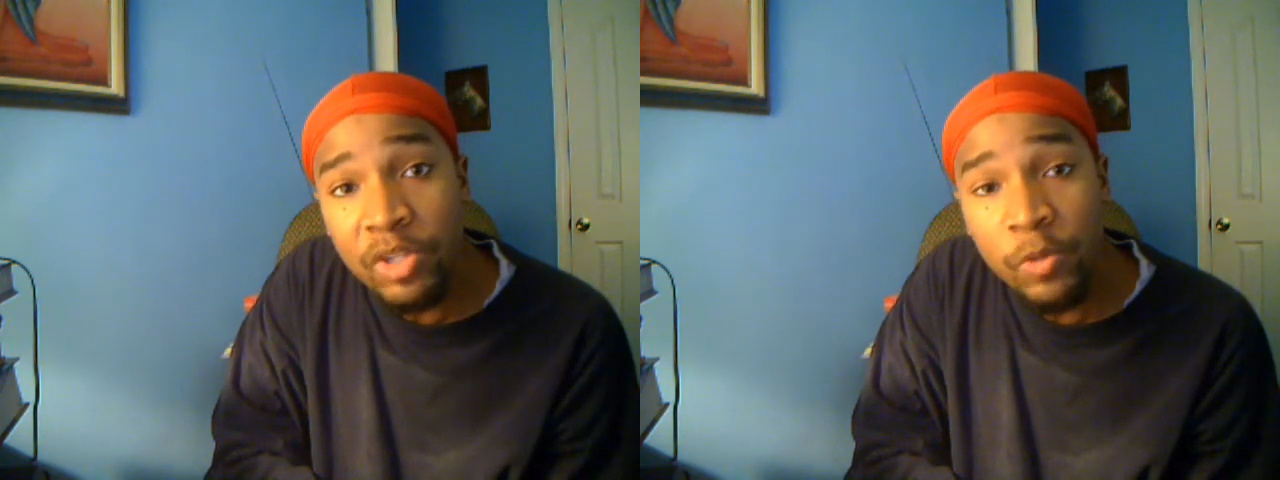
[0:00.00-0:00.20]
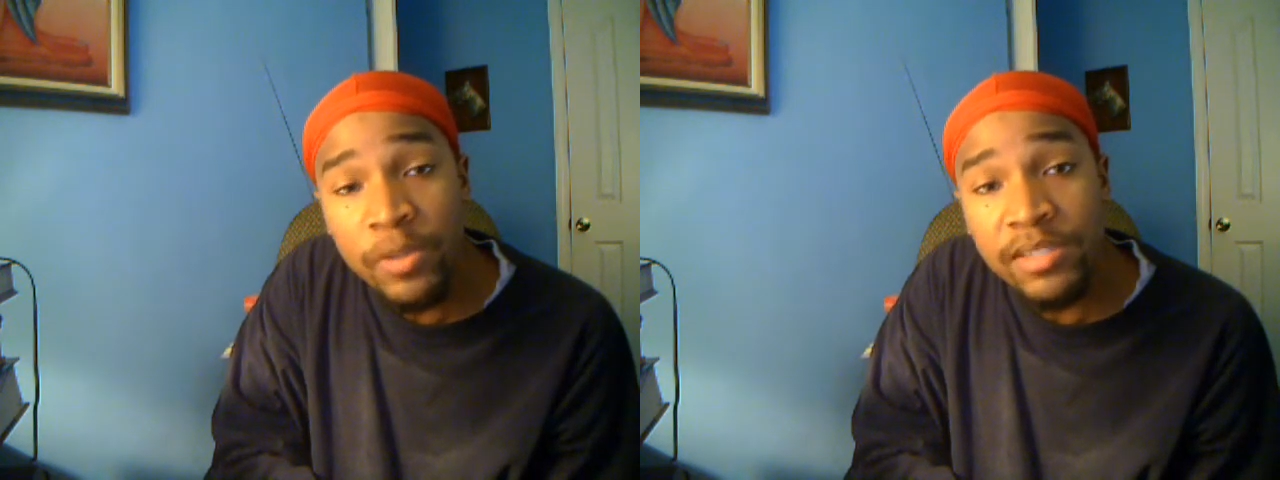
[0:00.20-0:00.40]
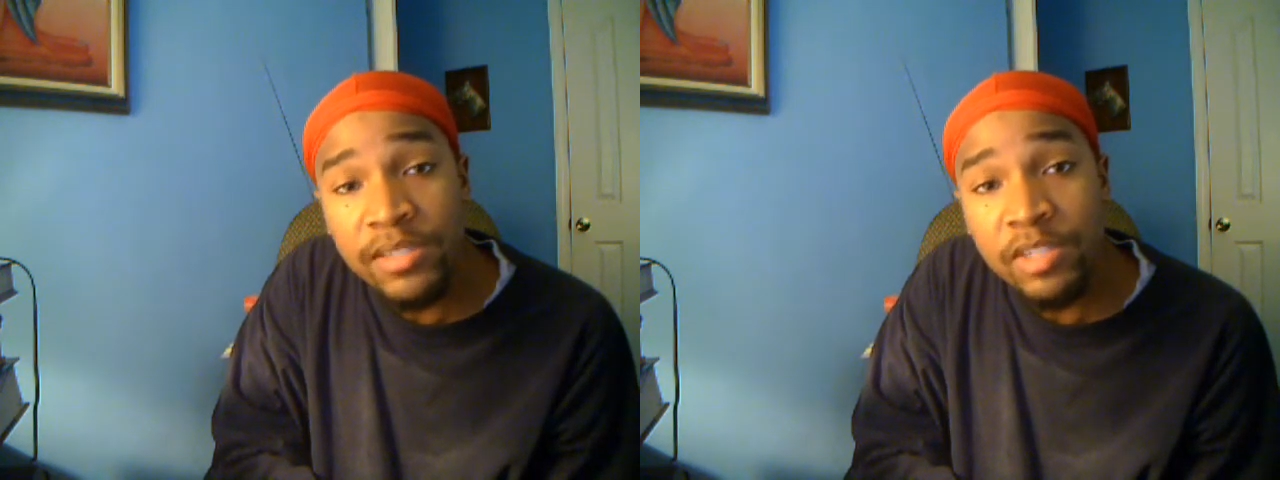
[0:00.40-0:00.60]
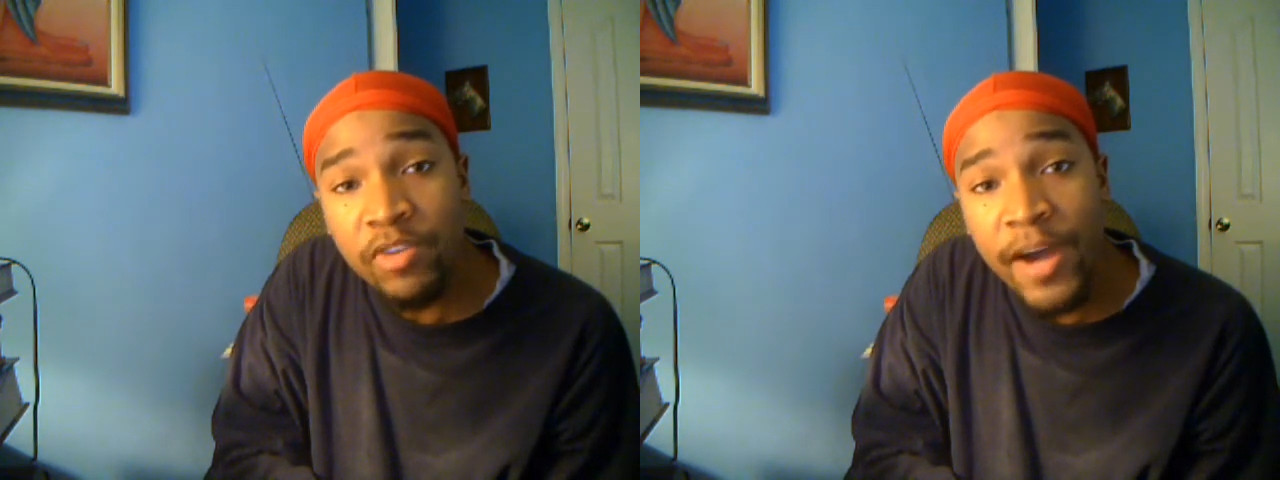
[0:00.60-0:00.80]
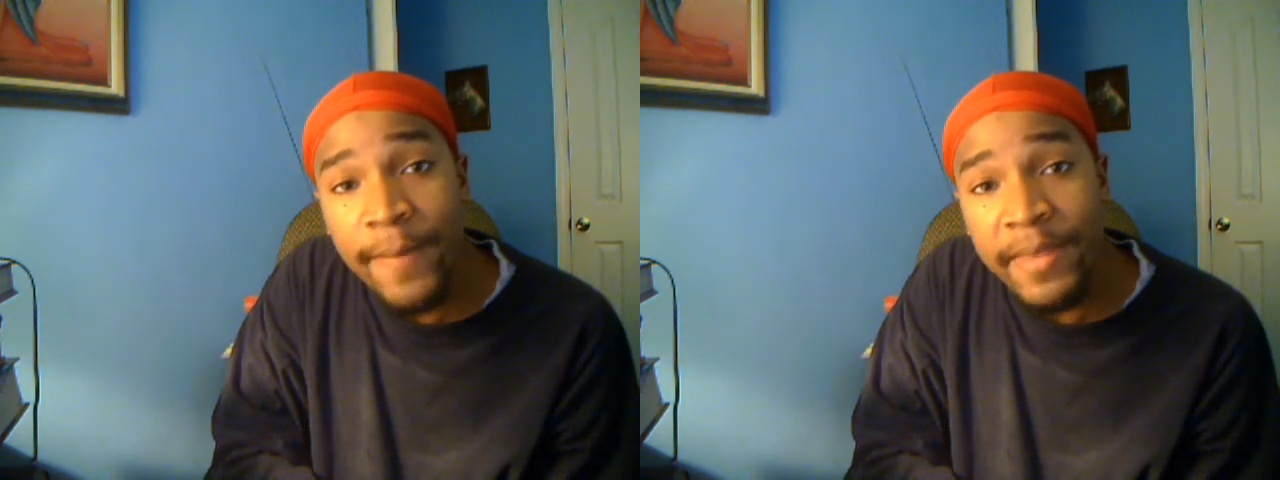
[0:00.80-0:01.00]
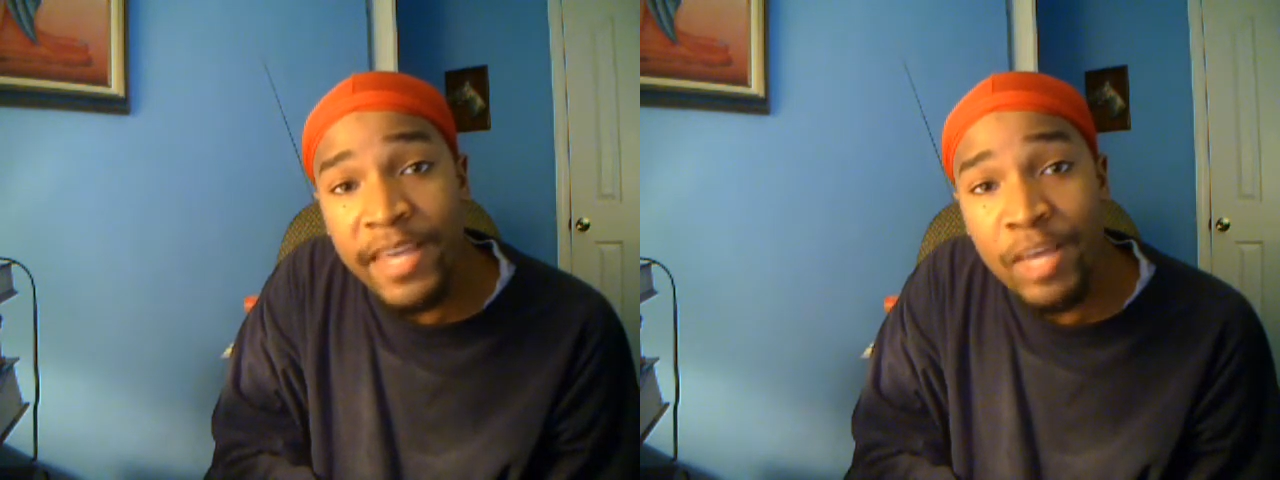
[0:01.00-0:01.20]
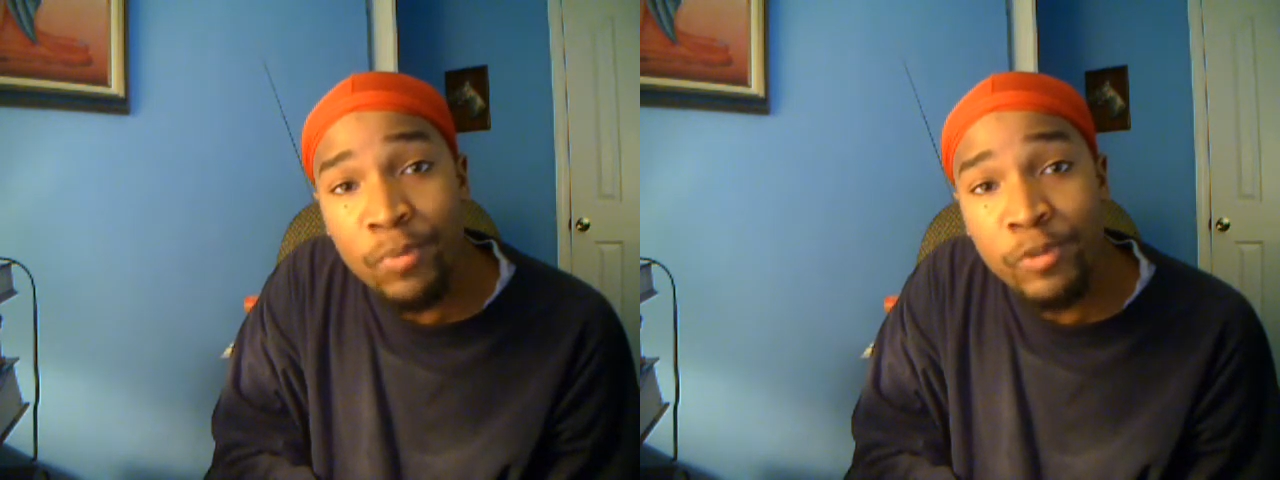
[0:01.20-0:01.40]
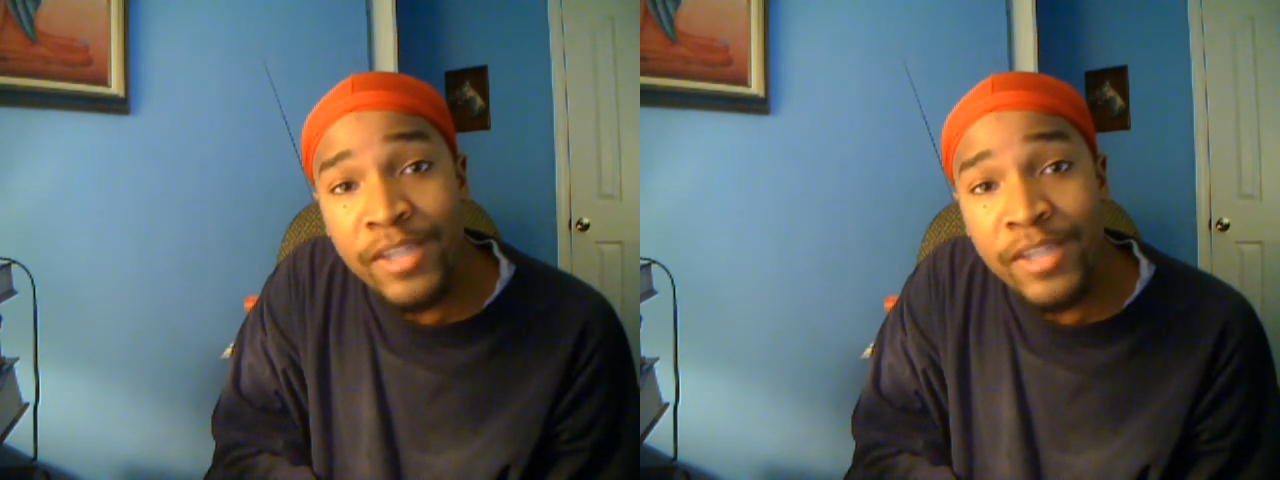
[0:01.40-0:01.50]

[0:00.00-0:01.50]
do as described in Hebrew